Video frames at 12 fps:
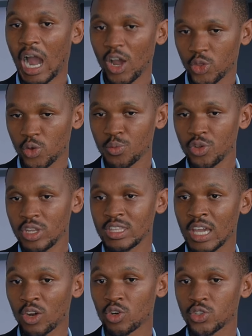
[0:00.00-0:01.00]

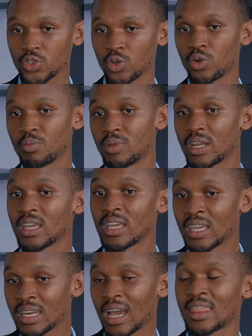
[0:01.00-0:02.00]
autoimmunity and also
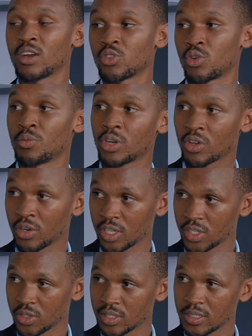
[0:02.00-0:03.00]
bringing in other autoimmune
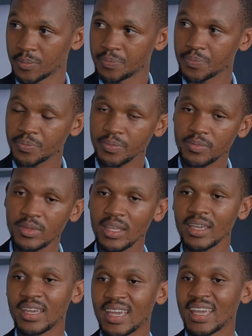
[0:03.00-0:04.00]
conditions? Mm
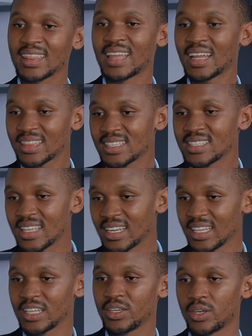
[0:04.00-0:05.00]
-hmm. That is the
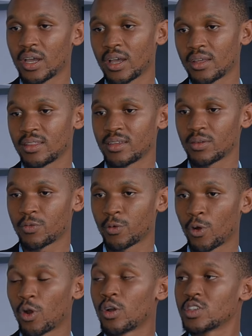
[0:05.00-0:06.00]
need uh,
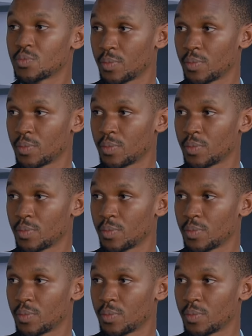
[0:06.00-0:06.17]
for